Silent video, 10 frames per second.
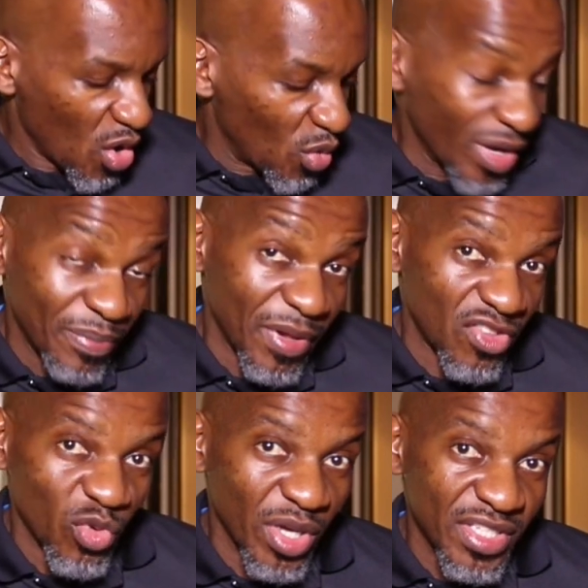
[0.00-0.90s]
1
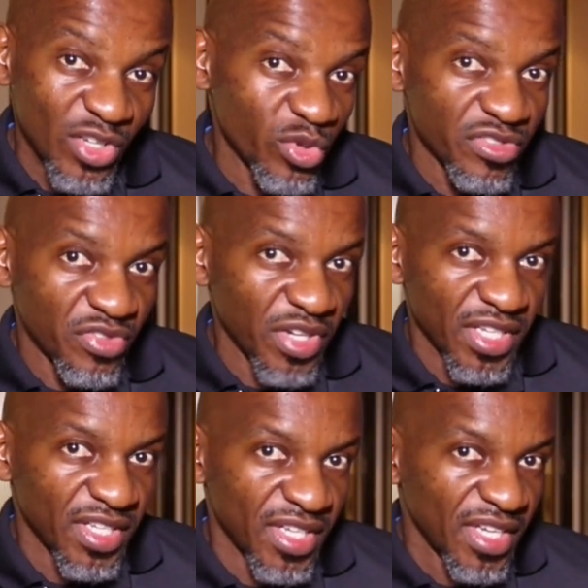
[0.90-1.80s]
+ 1 =
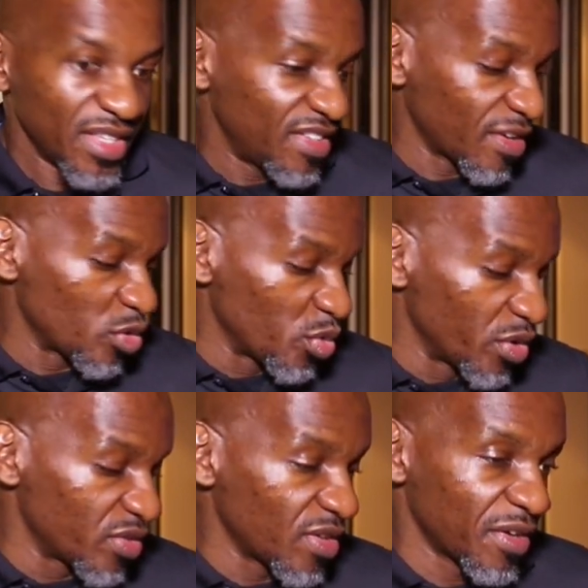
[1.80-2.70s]
3. These are the
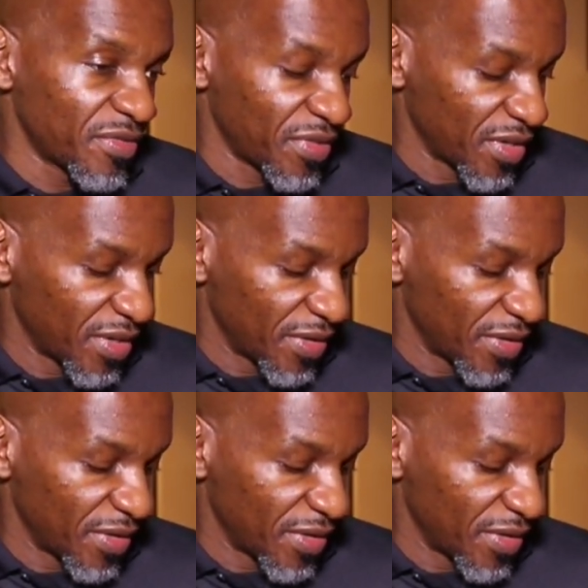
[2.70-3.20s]
words of